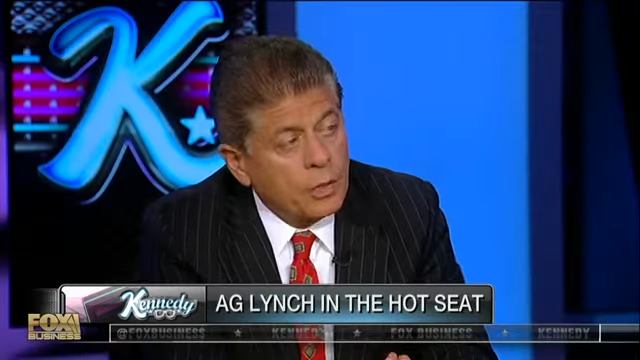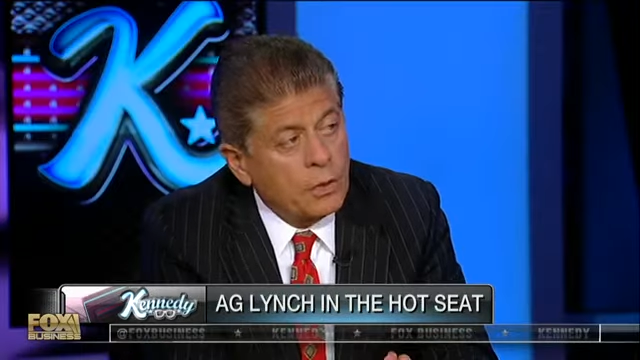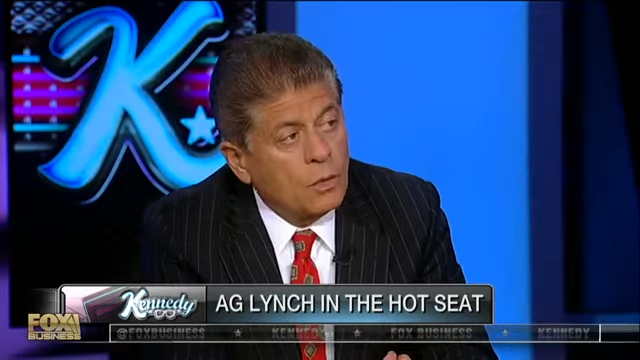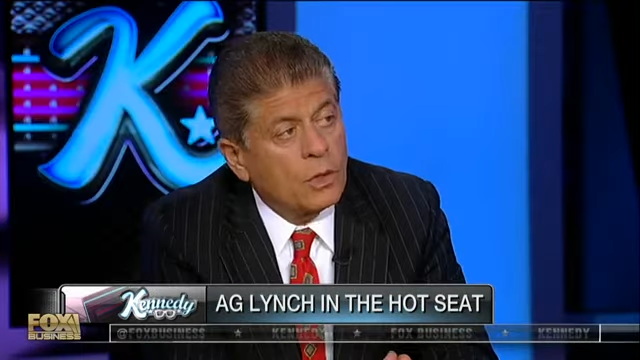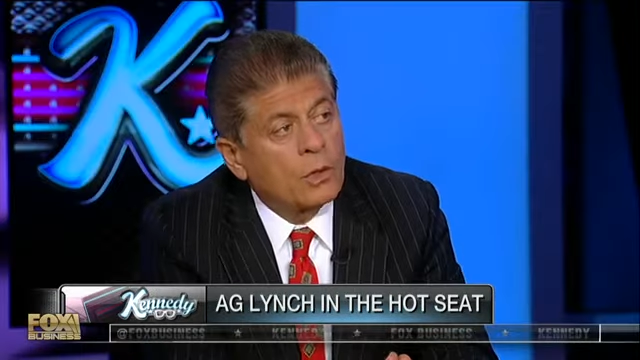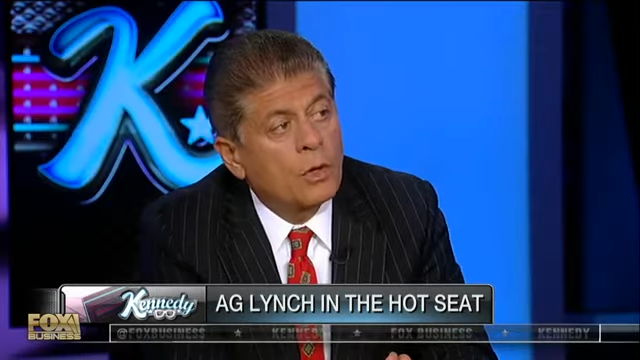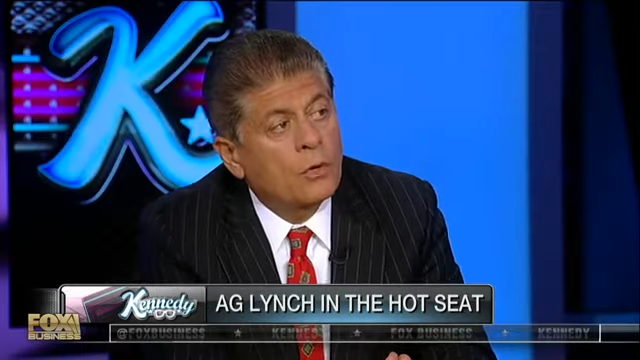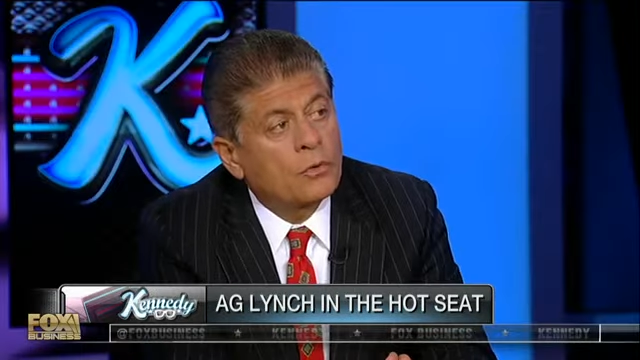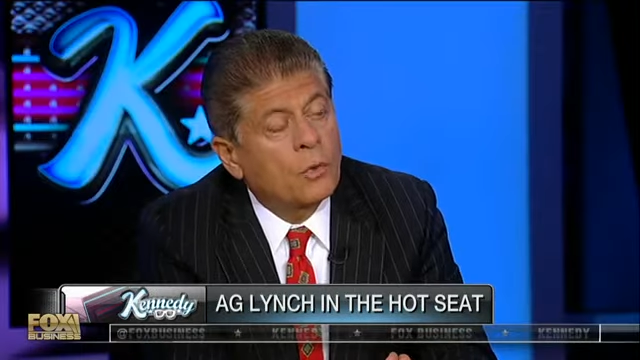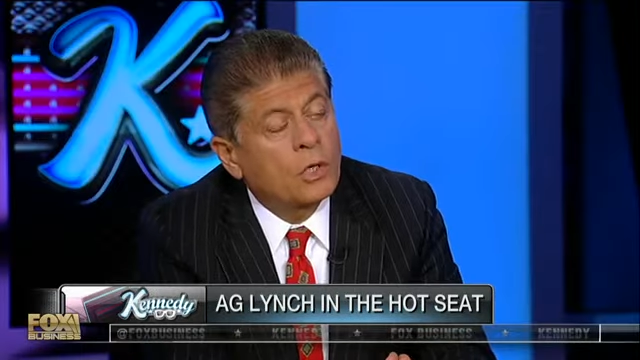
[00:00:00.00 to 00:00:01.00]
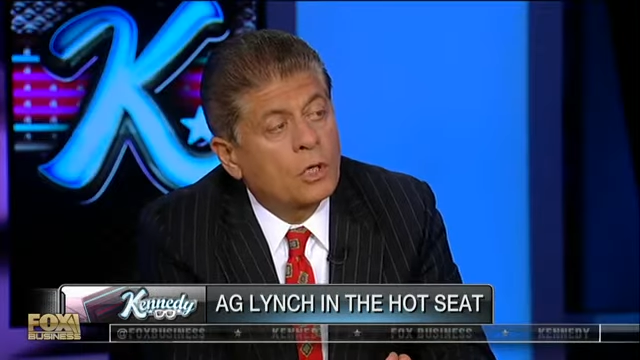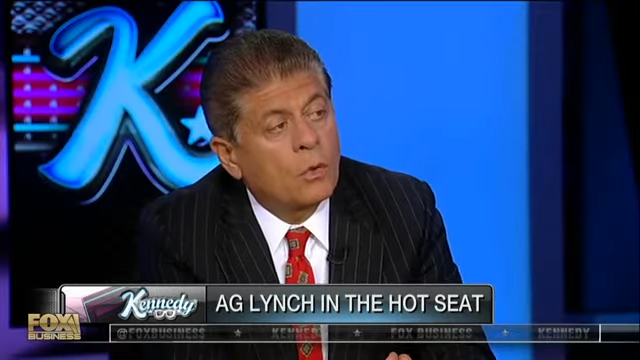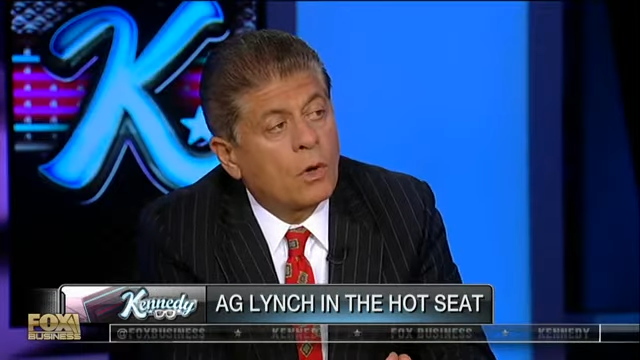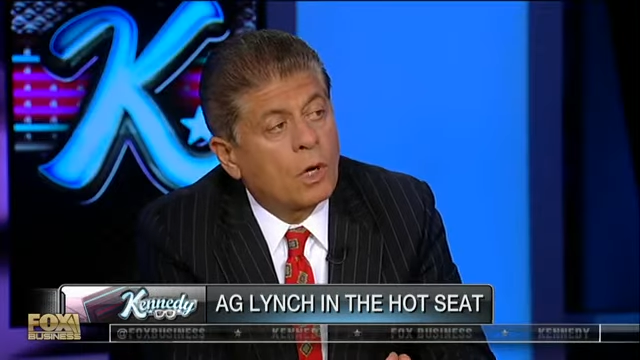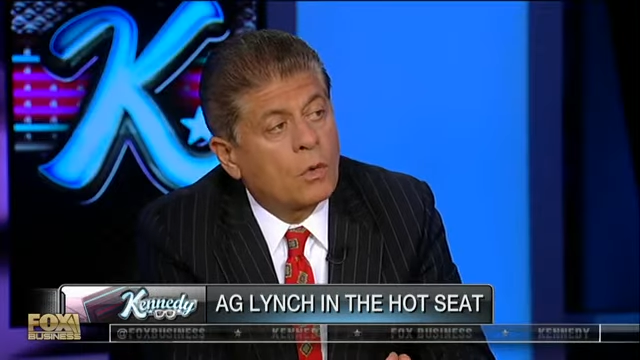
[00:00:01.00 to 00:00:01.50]
you under oath when
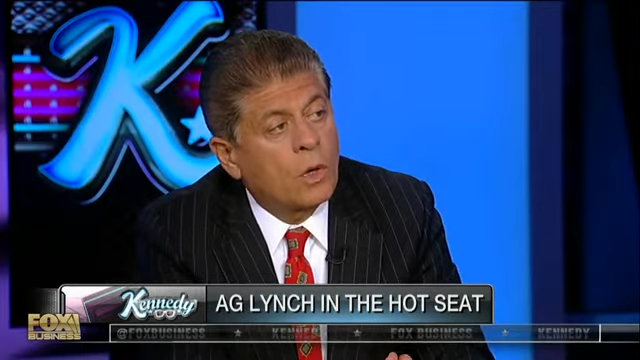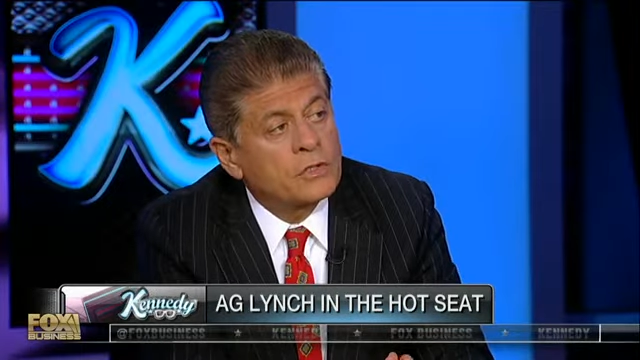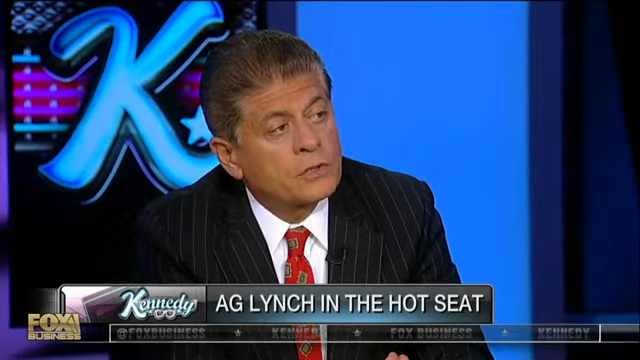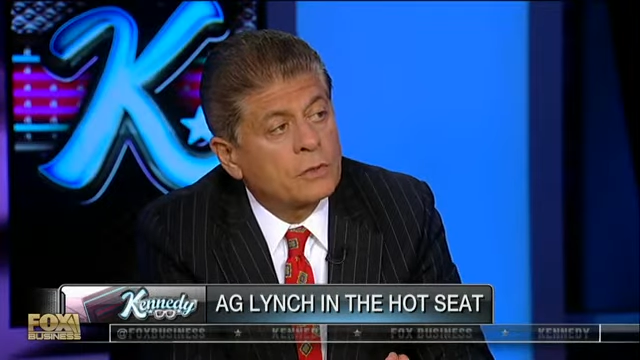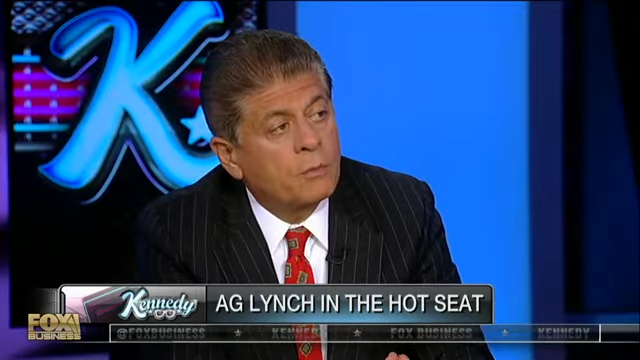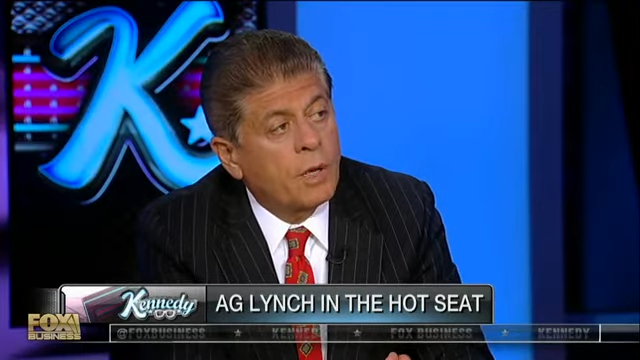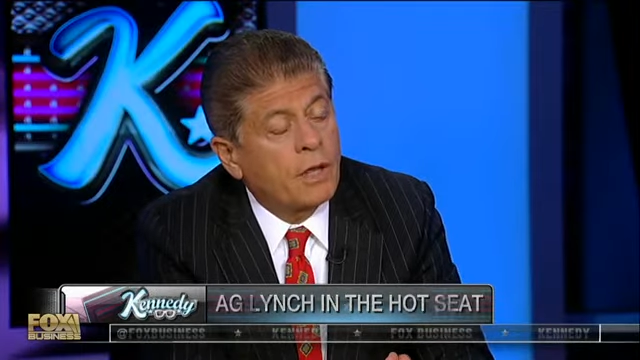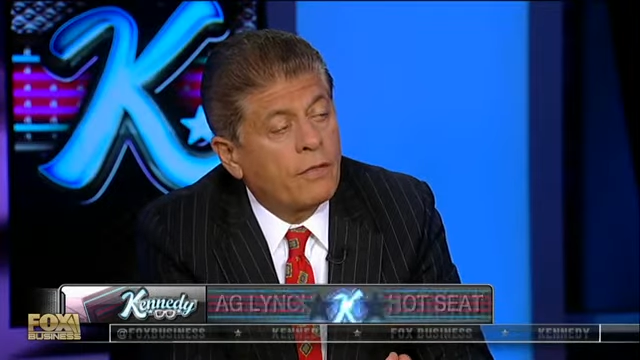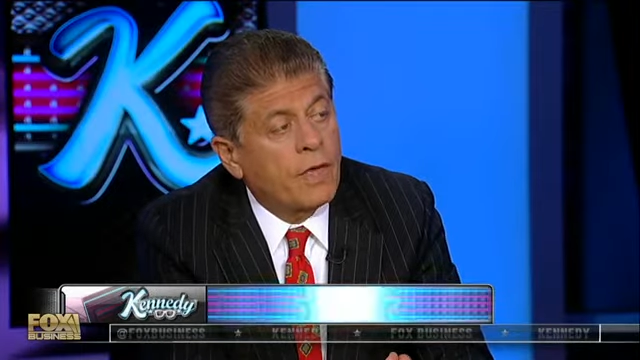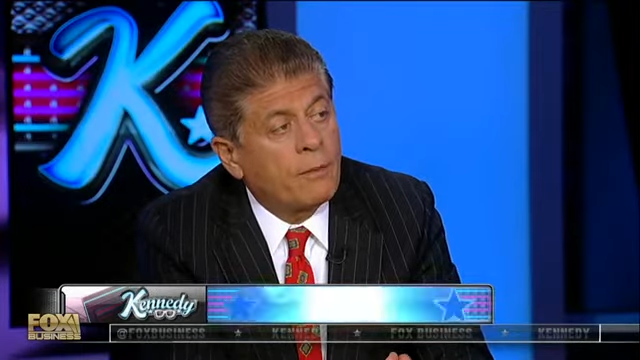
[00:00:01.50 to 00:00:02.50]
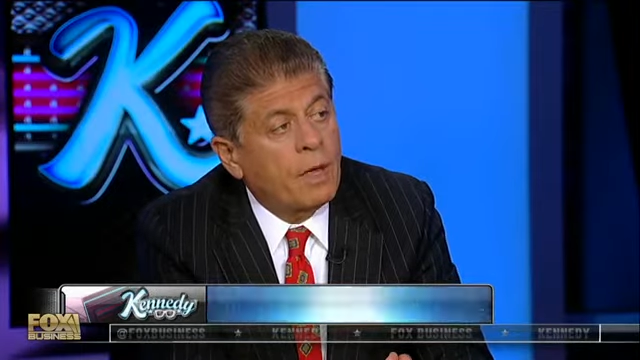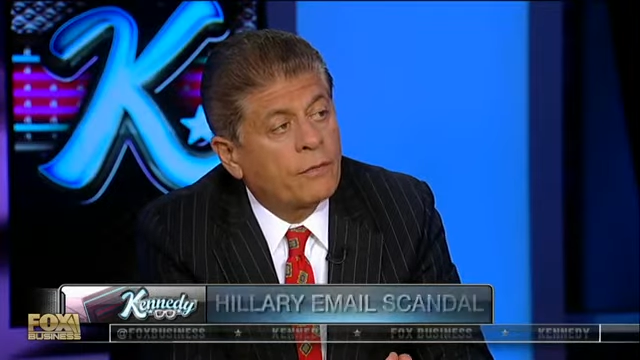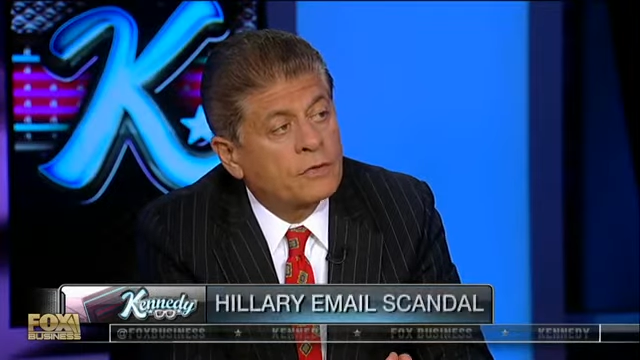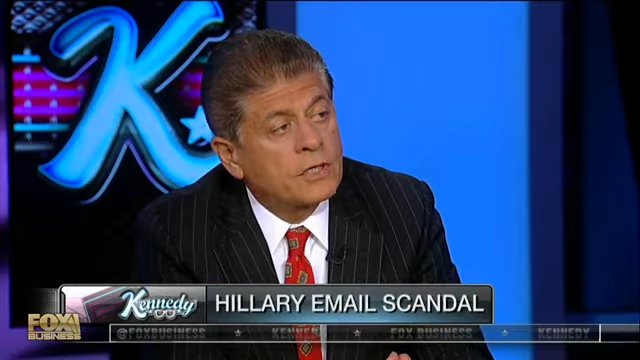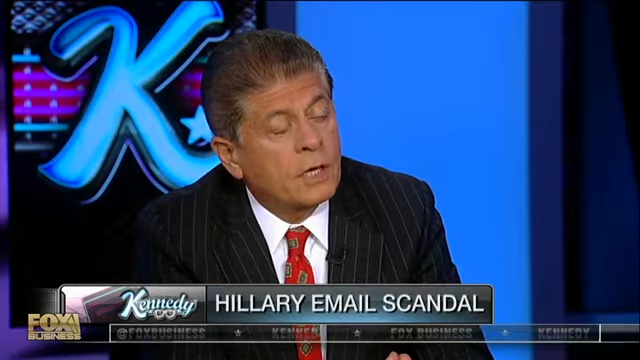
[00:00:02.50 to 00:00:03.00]
you are questioned by them
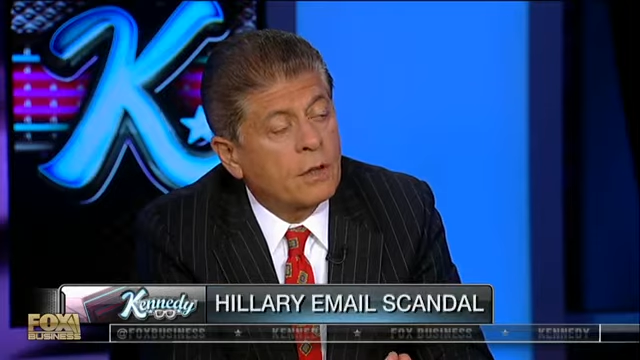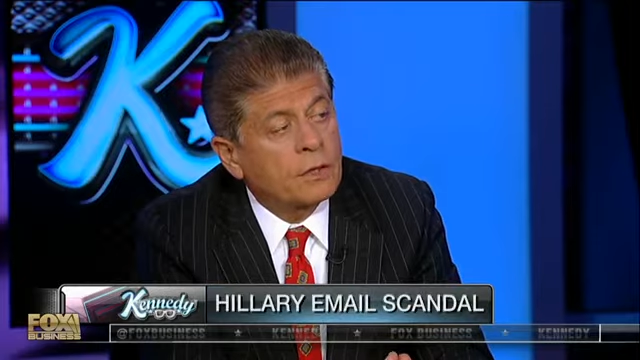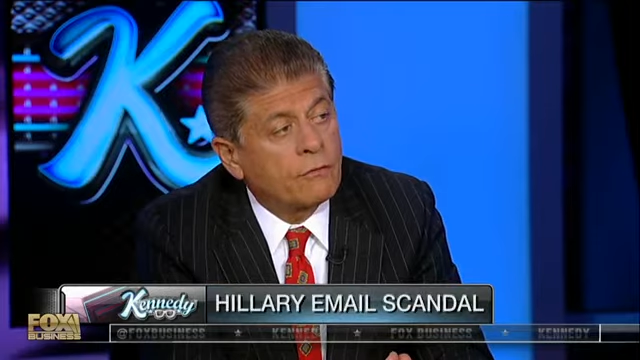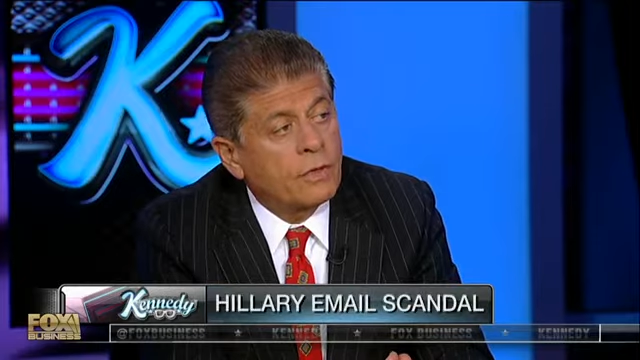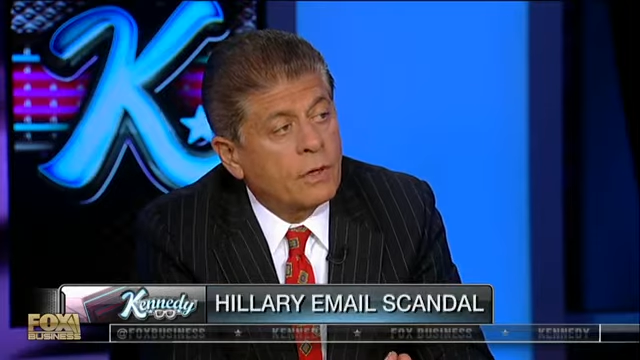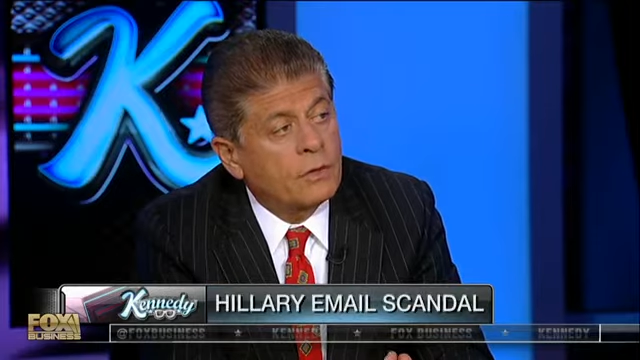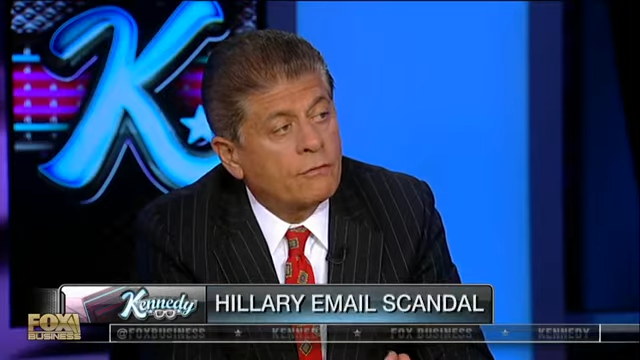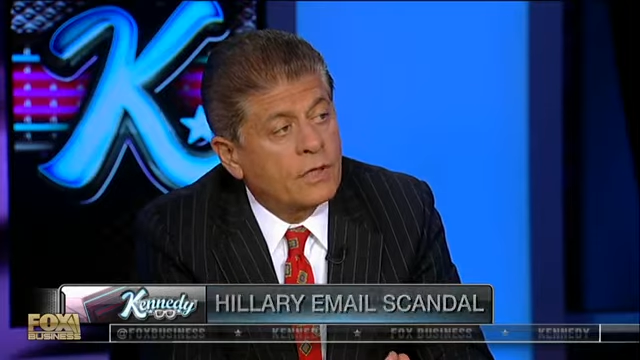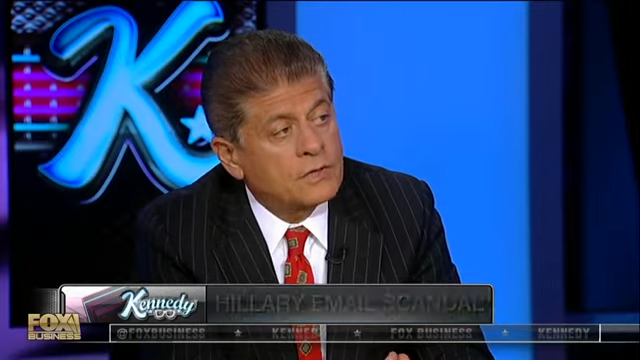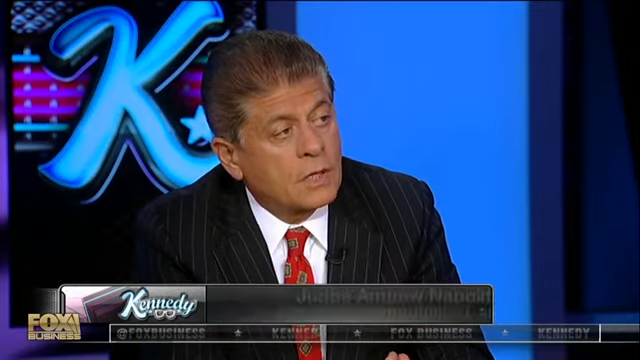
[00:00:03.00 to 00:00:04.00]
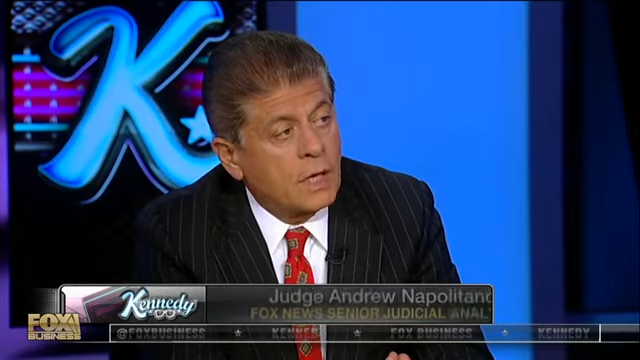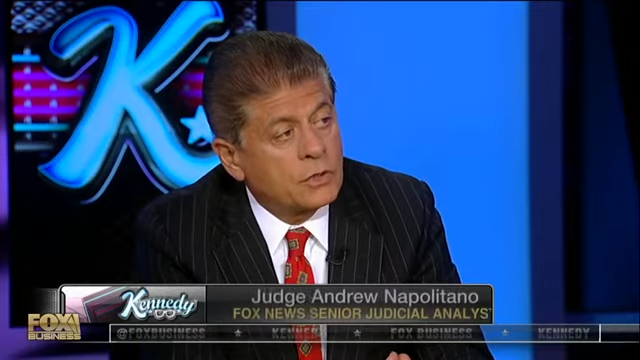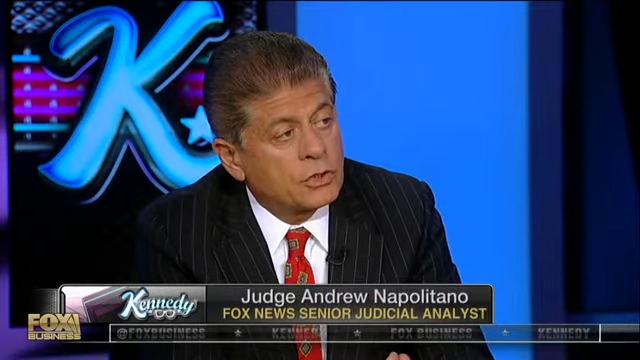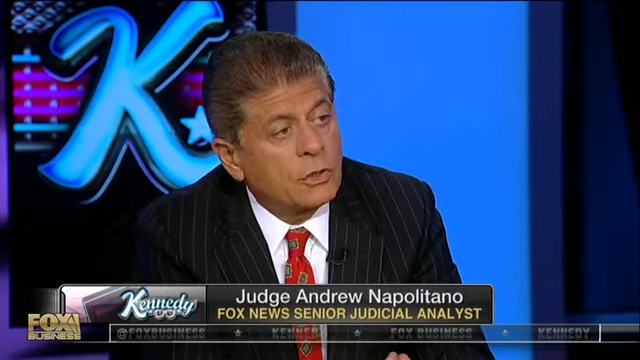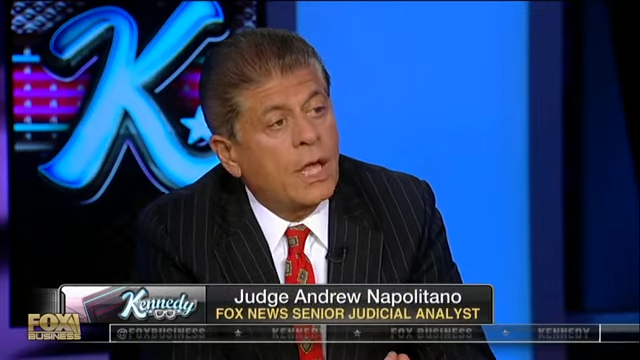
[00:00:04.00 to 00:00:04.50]
at the tail end of their investigation,